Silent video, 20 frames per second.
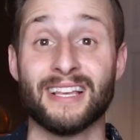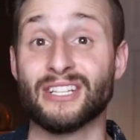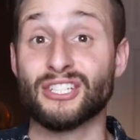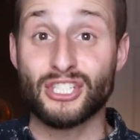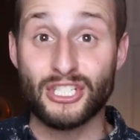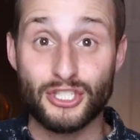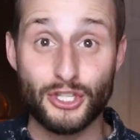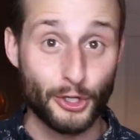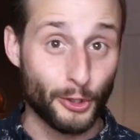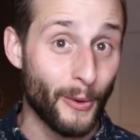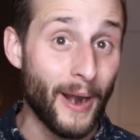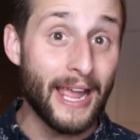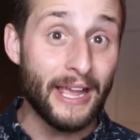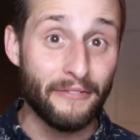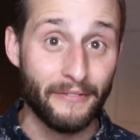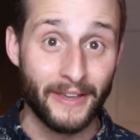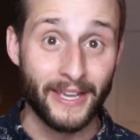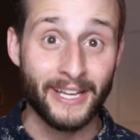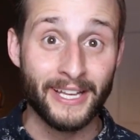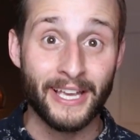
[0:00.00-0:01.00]
she's
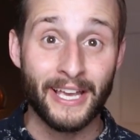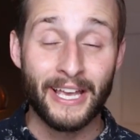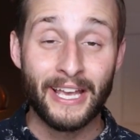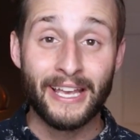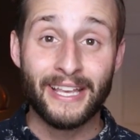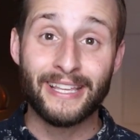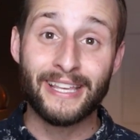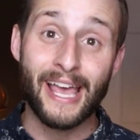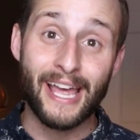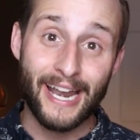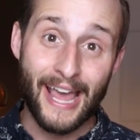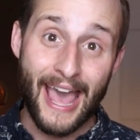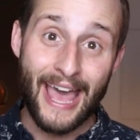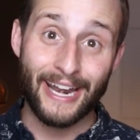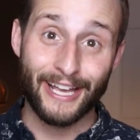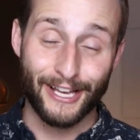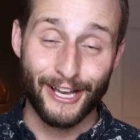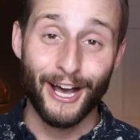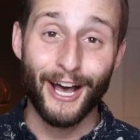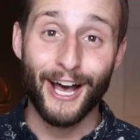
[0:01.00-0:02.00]
craving, yet at a
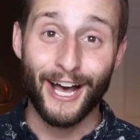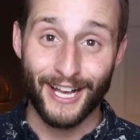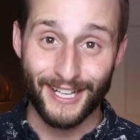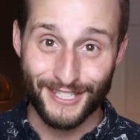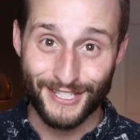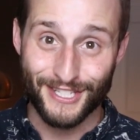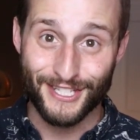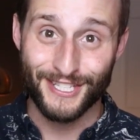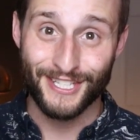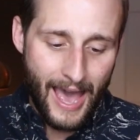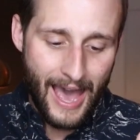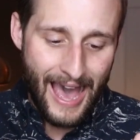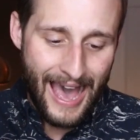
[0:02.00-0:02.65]
cost.